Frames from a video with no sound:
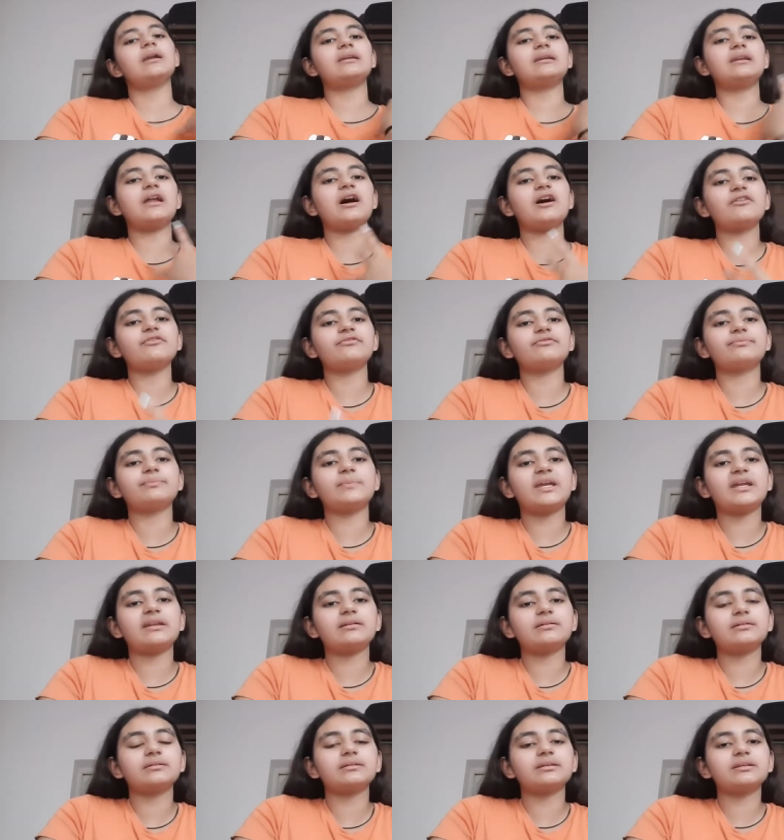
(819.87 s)
love
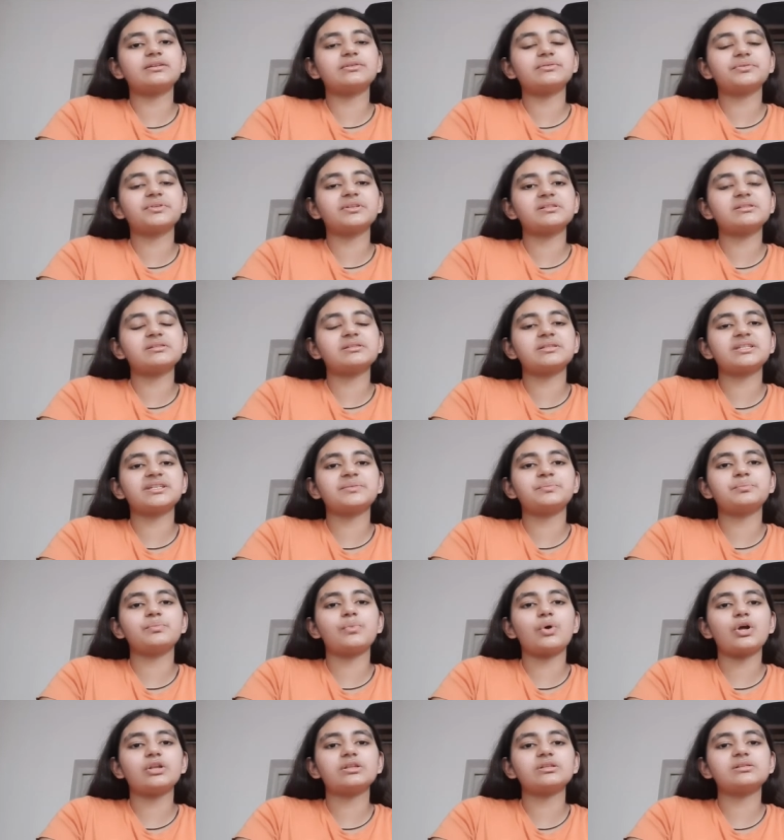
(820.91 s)
made her into this
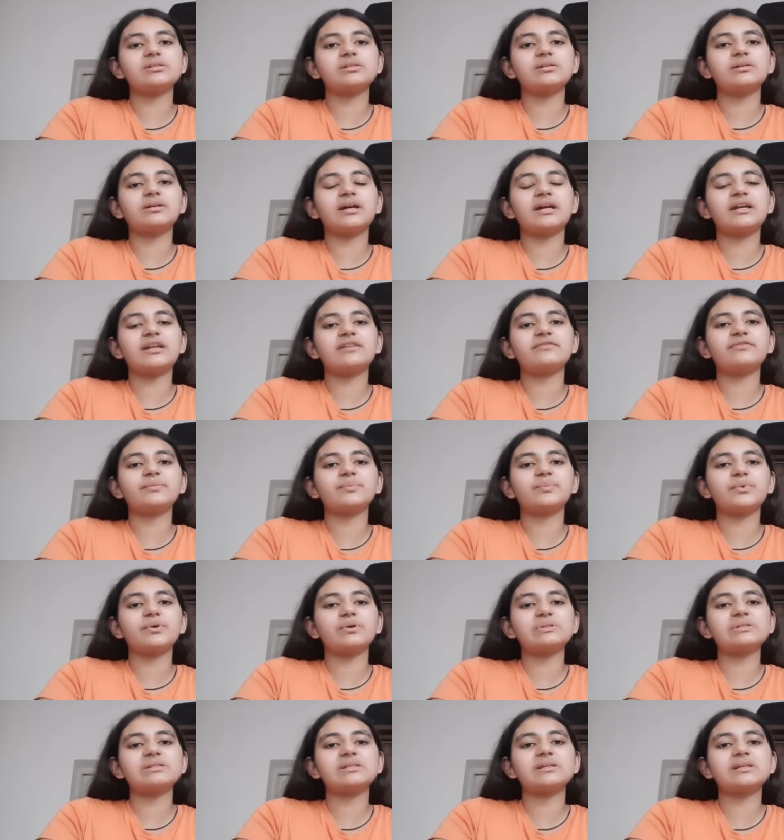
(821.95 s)
monster kind of a
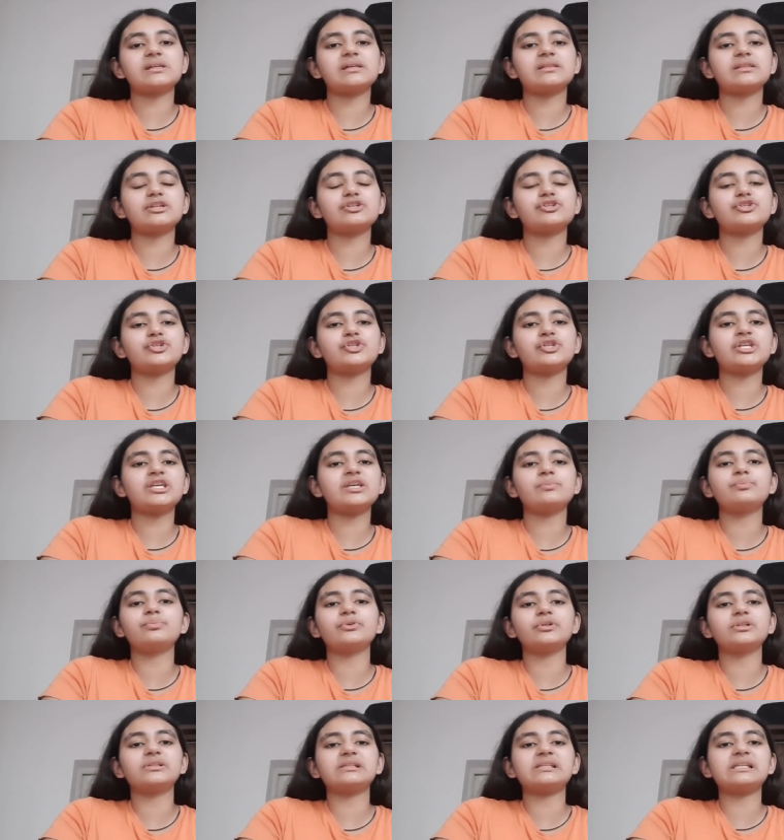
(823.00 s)
person and that she
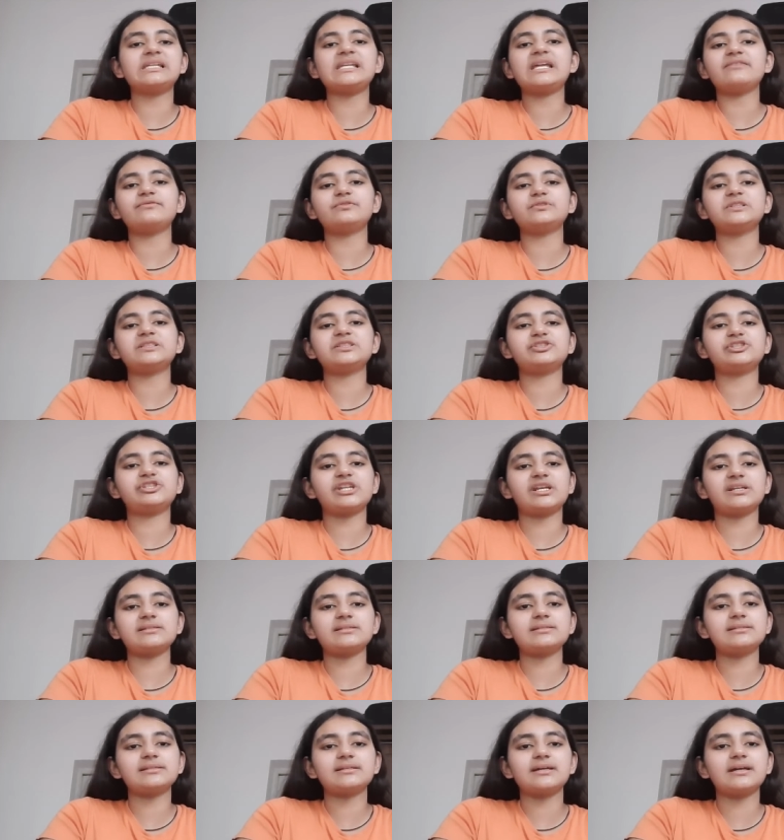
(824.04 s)
pulled the lever to
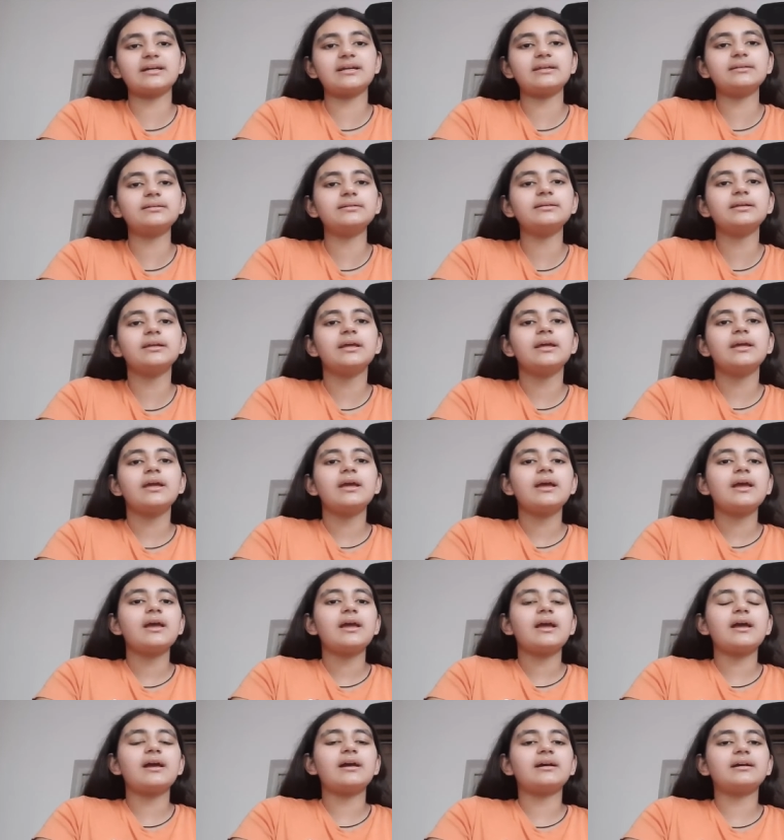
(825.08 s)
genocide
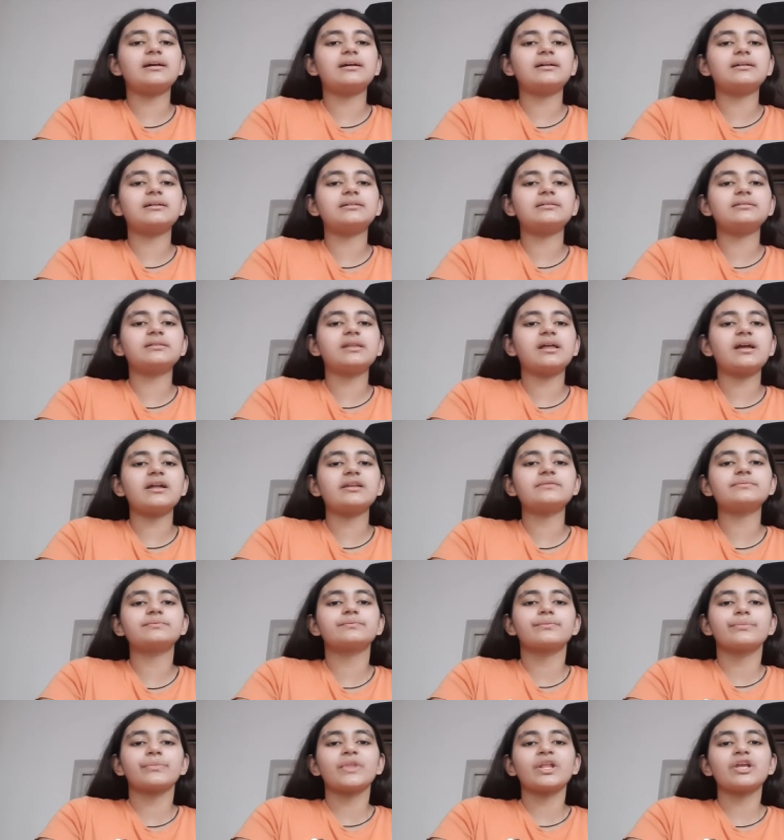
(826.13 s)
and that
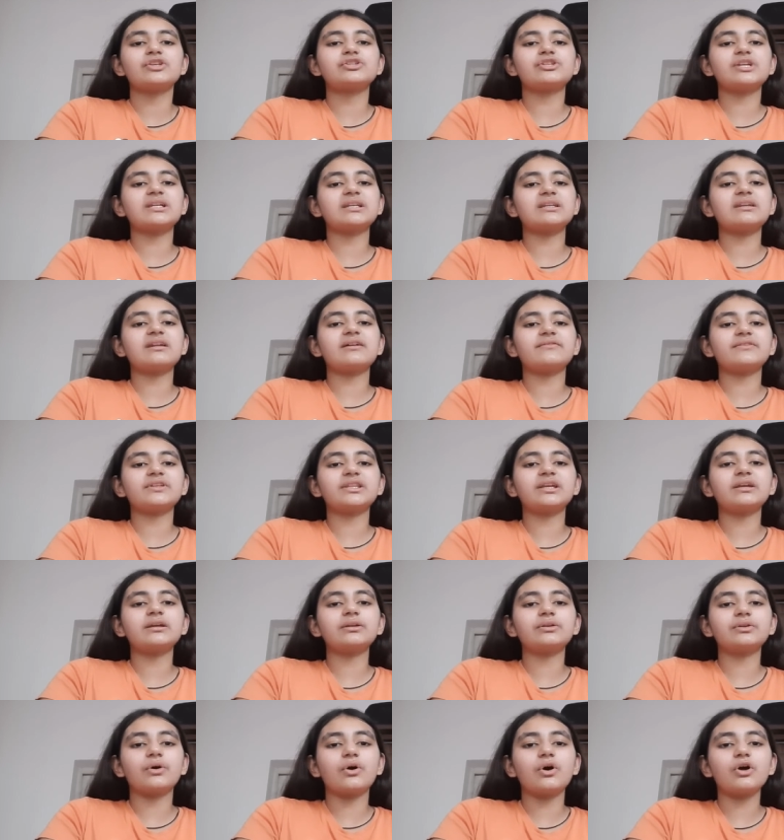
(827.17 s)
she did
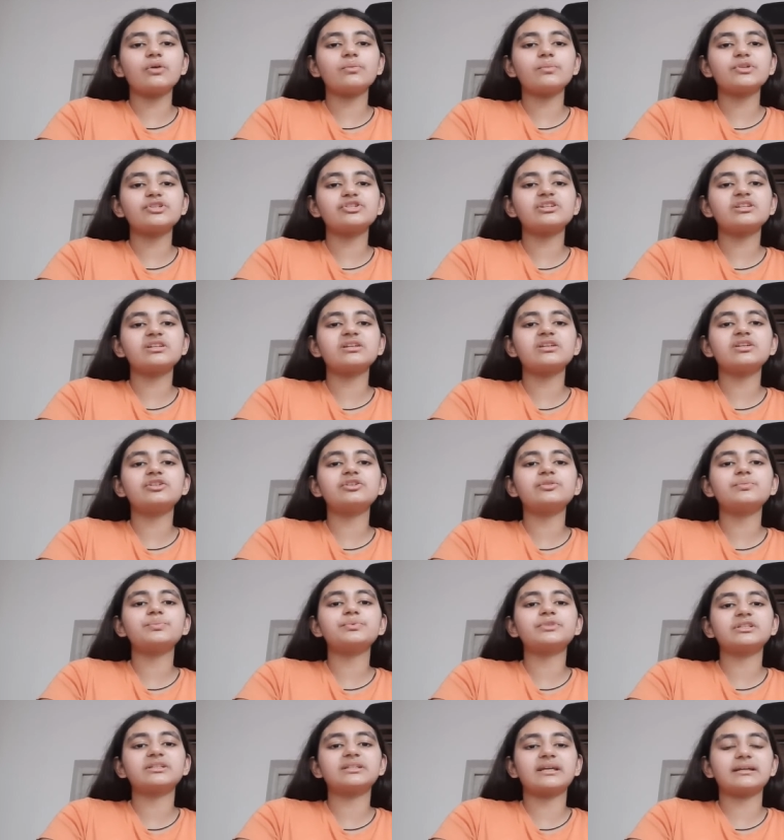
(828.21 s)
everything wrong but she did it to
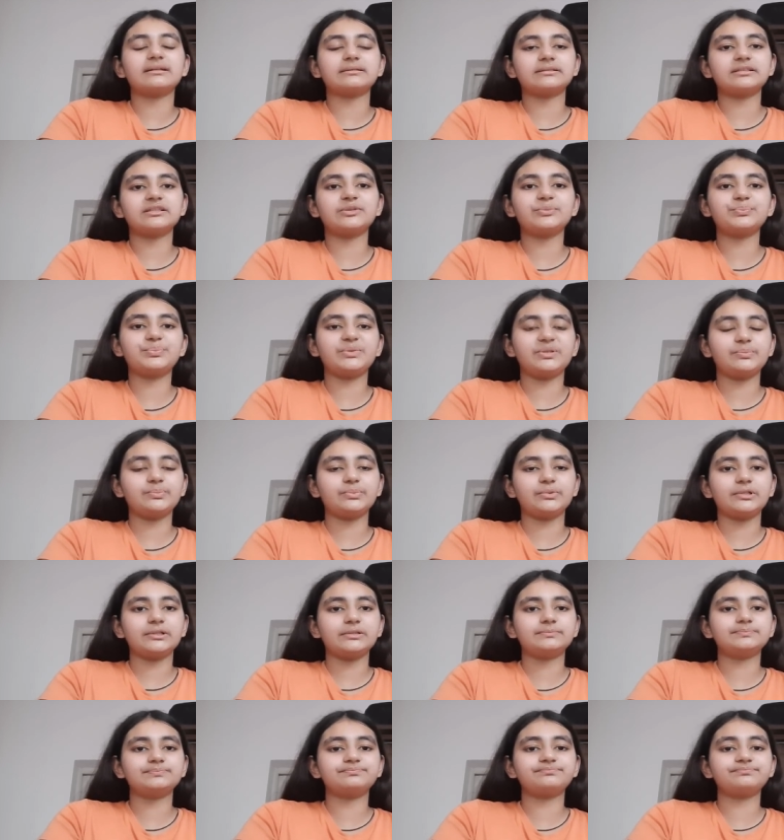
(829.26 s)
protect her people.